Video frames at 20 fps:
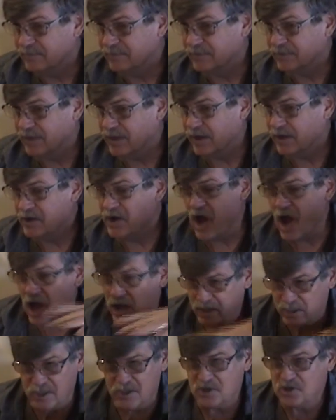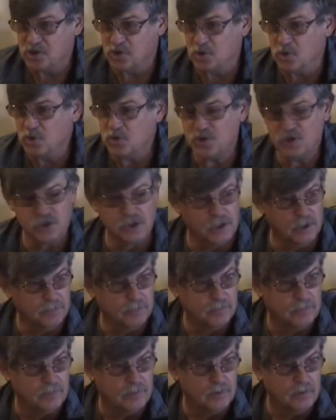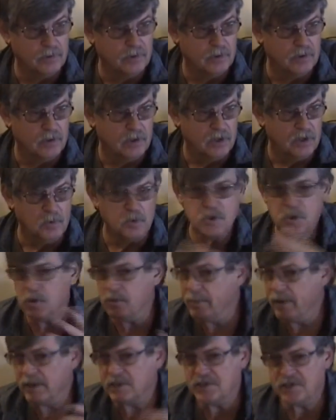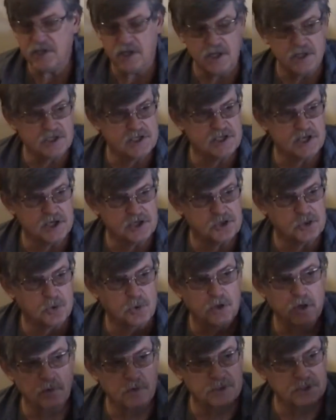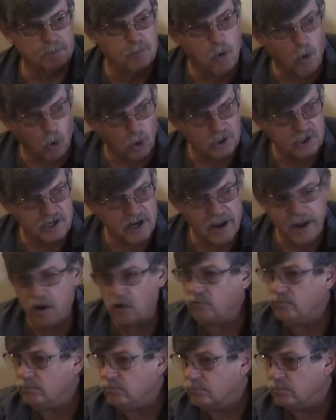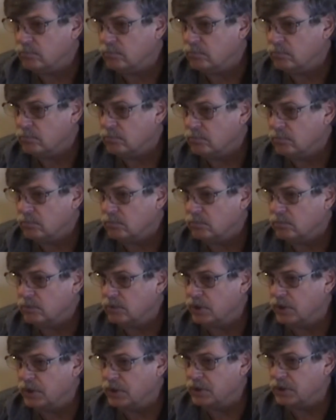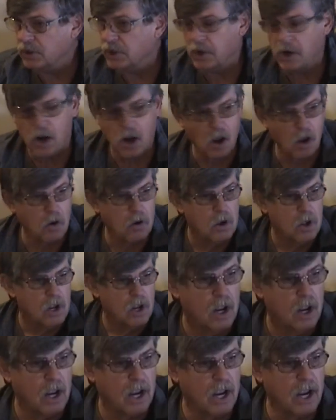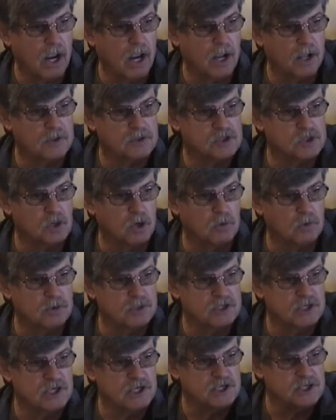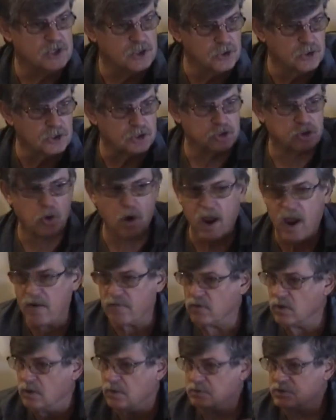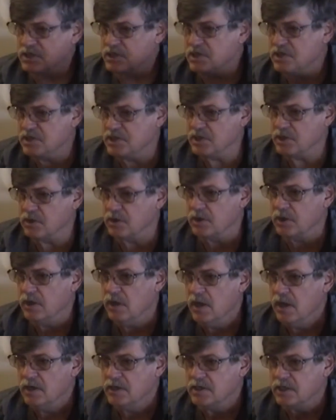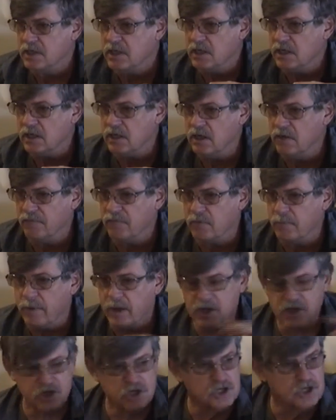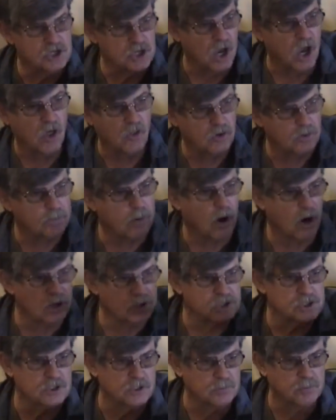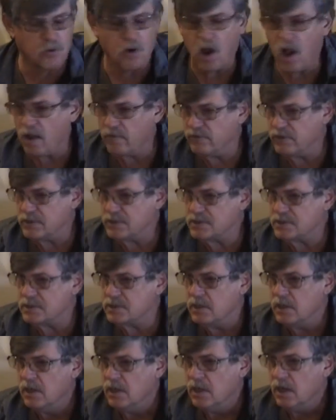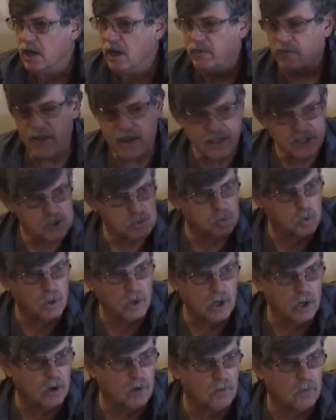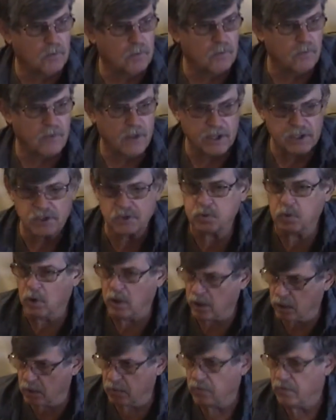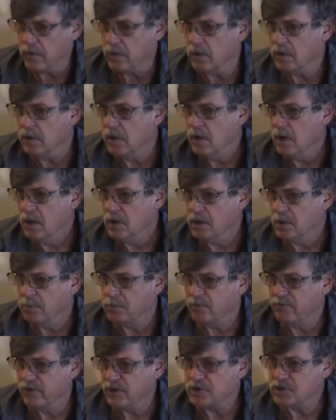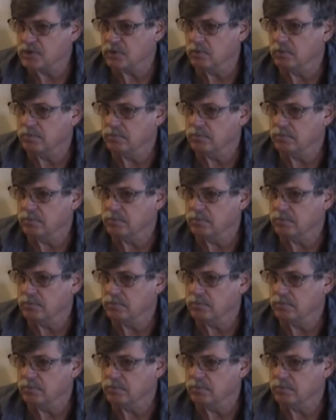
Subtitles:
Okay, not in Jerusalem. Which would make sense. Caesarea was a port town, you know, and so it was easier to travel, it was easier to get information to other parts of the province, and that's where the provincial